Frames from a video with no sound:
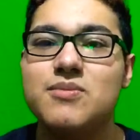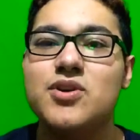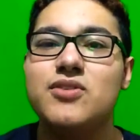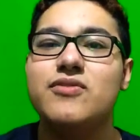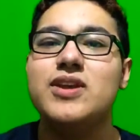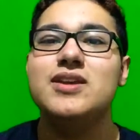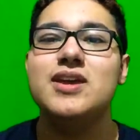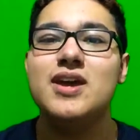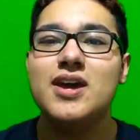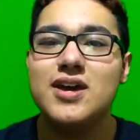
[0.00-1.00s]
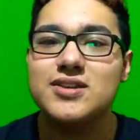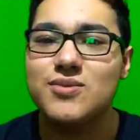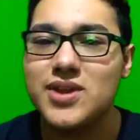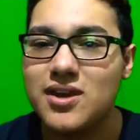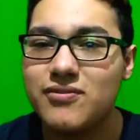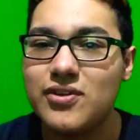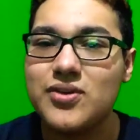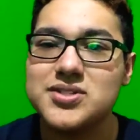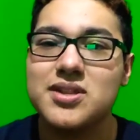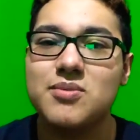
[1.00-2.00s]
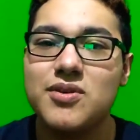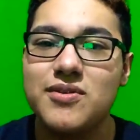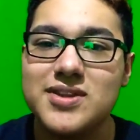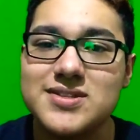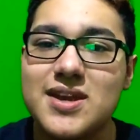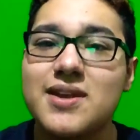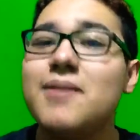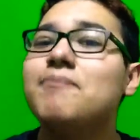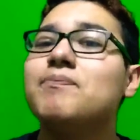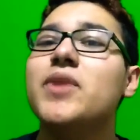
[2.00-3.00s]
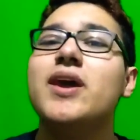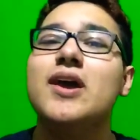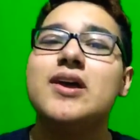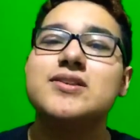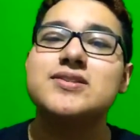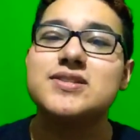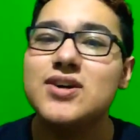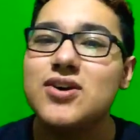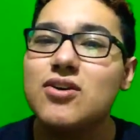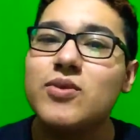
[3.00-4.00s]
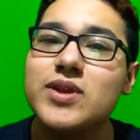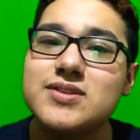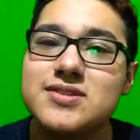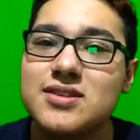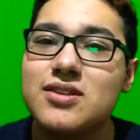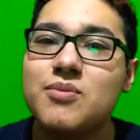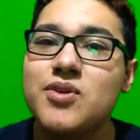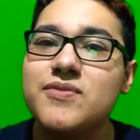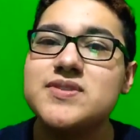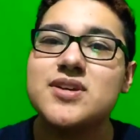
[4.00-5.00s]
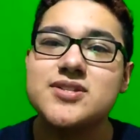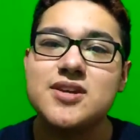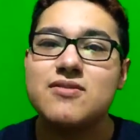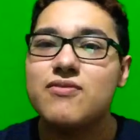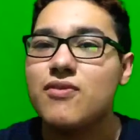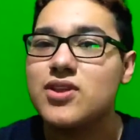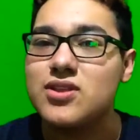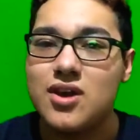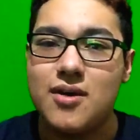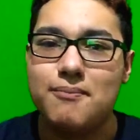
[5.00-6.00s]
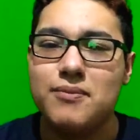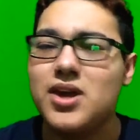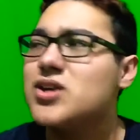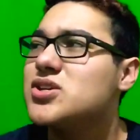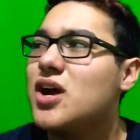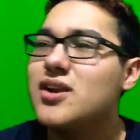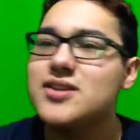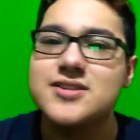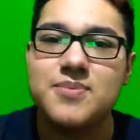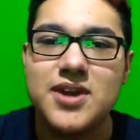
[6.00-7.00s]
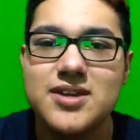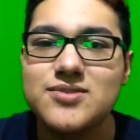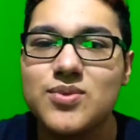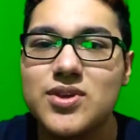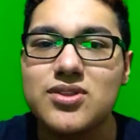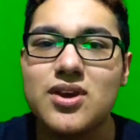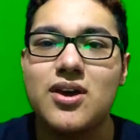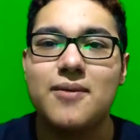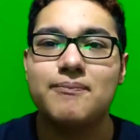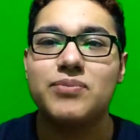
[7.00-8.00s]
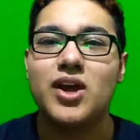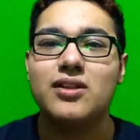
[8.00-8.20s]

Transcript: in the movie, so we gotta focus on the movie instead. So the movie starts off with a shot in space with a